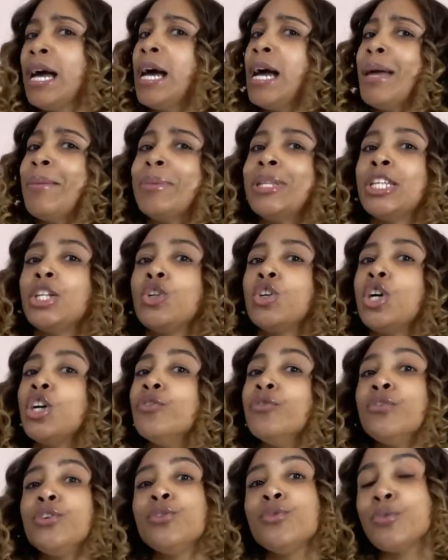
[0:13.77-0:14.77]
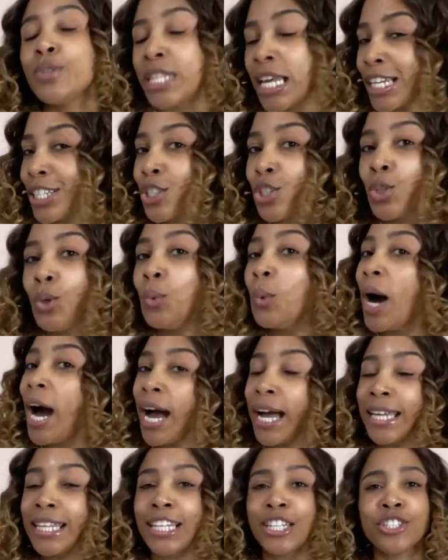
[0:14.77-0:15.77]
I'm a little confused as to
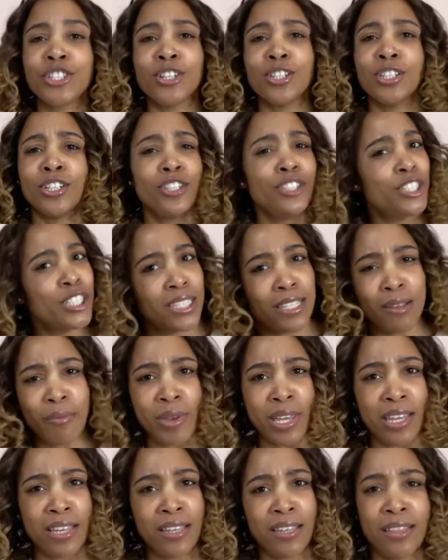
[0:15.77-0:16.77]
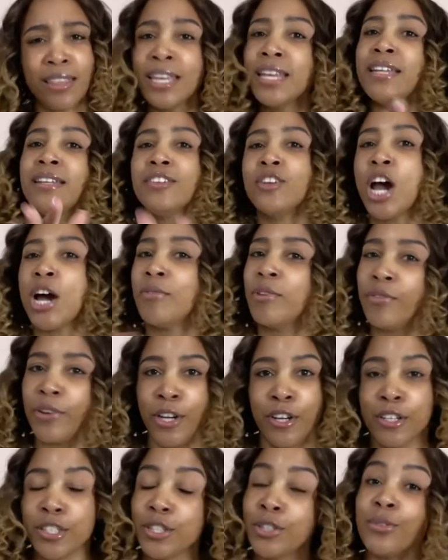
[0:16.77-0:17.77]
why. Unless you're allergic to me, then you have a fair
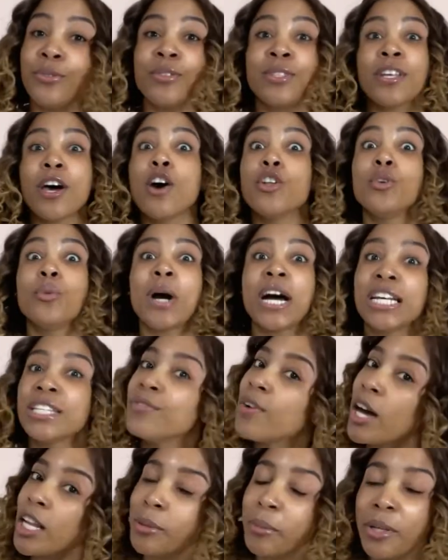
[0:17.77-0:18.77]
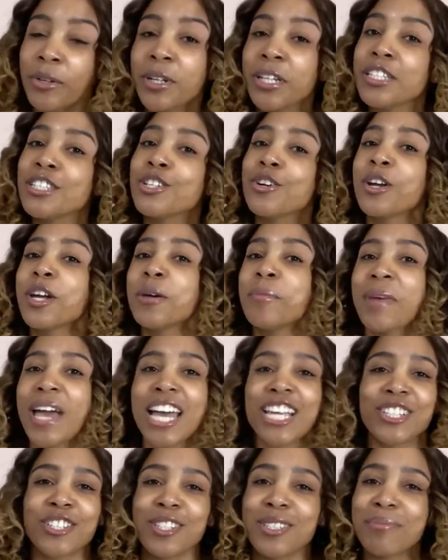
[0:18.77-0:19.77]
excuse. Otherwise, follow me on Instagram
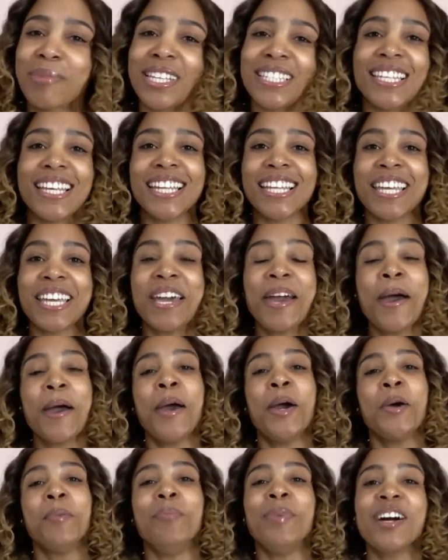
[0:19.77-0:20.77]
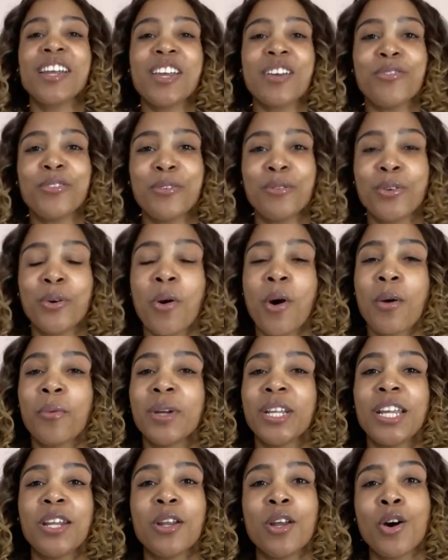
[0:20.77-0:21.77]
at She's Basically. But if you don't
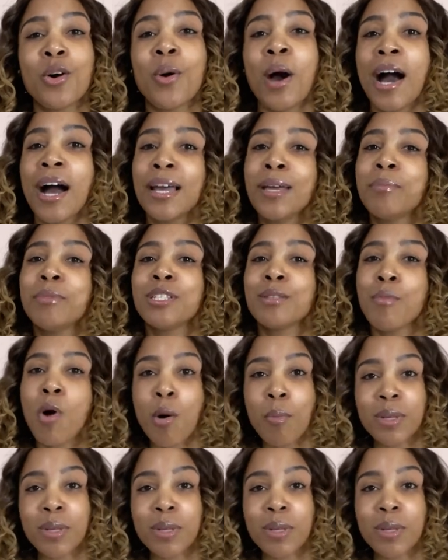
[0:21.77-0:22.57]
already know, I am a small